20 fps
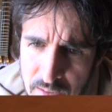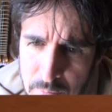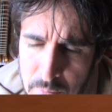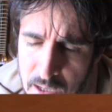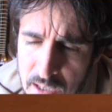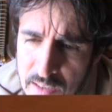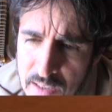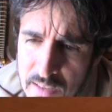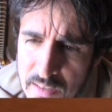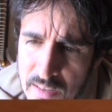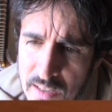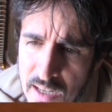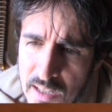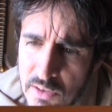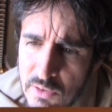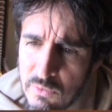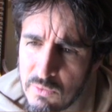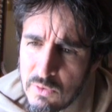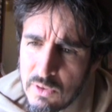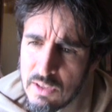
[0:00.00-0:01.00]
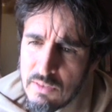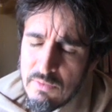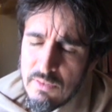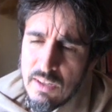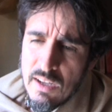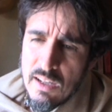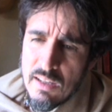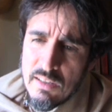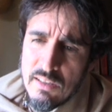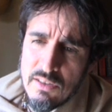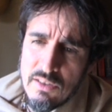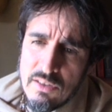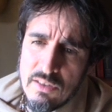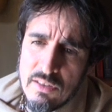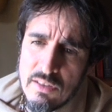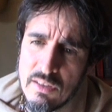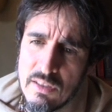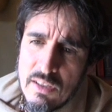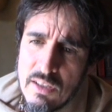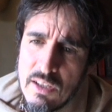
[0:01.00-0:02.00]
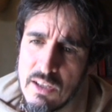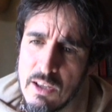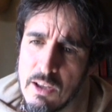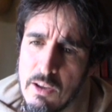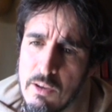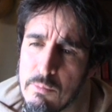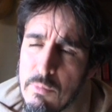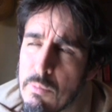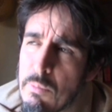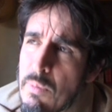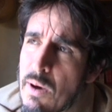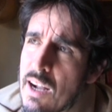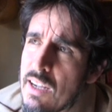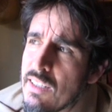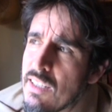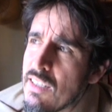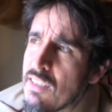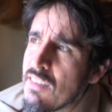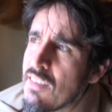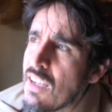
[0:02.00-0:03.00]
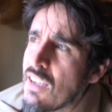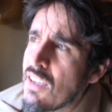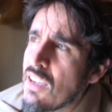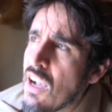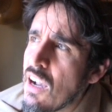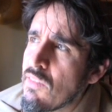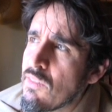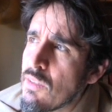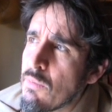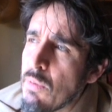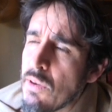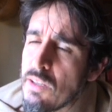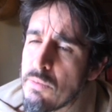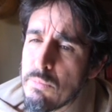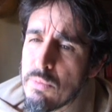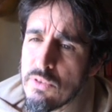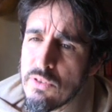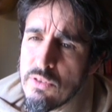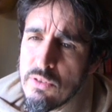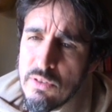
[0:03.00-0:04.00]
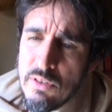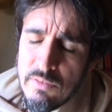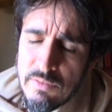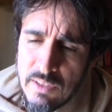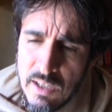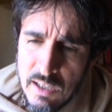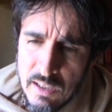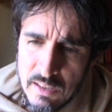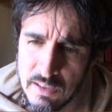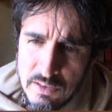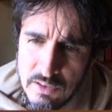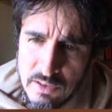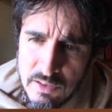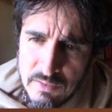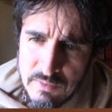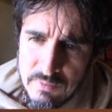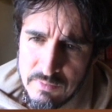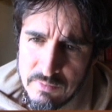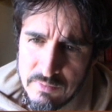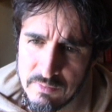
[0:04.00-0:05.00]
Bhakti is not devoid of knowledge, but bhakti is not covered by the pursuit of knowledge.